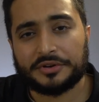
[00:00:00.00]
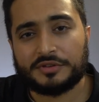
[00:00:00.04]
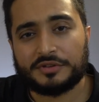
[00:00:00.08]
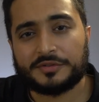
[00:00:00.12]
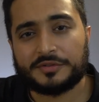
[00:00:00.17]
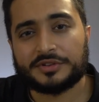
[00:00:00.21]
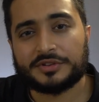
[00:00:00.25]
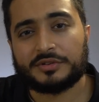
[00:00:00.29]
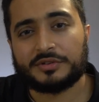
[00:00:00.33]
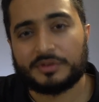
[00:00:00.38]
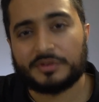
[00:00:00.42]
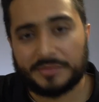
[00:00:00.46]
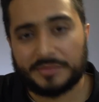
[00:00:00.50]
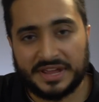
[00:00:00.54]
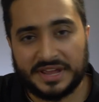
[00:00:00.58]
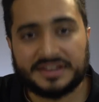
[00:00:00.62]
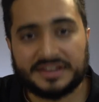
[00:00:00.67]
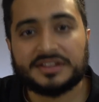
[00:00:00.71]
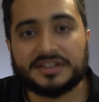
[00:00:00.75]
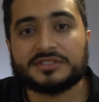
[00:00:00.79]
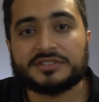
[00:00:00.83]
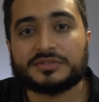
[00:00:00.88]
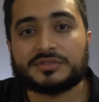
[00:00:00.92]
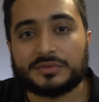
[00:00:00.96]
over the
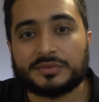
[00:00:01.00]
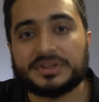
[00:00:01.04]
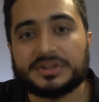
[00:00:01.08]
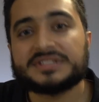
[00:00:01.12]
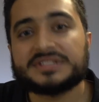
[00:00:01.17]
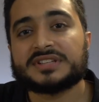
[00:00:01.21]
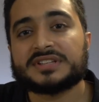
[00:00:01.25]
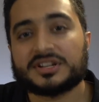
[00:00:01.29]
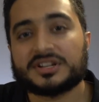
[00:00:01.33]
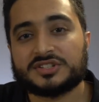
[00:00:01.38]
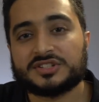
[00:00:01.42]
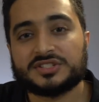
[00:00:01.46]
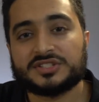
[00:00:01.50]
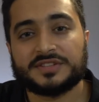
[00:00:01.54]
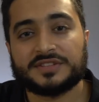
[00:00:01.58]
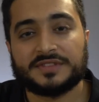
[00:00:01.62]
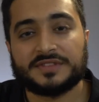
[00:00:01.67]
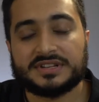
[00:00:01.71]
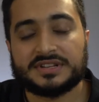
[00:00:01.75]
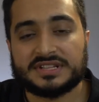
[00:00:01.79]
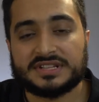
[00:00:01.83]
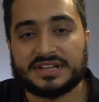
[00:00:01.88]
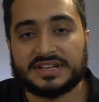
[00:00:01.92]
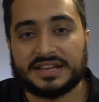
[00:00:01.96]
remaining three sections of the
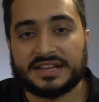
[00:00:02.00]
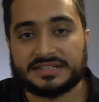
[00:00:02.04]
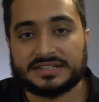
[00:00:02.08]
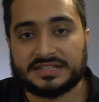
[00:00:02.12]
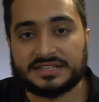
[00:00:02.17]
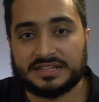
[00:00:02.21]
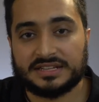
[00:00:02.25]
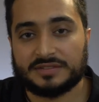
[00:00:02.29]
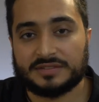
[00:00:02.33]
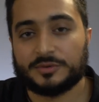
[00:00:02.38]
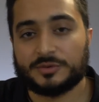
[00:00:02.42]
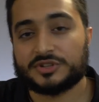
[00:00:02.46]
DAT,